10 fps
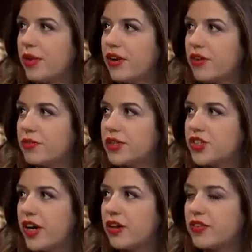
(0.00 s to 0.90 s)
We heard from the
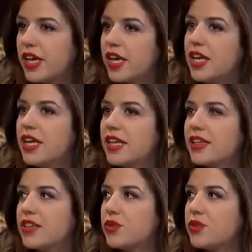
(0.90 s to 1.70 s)
sheriff that they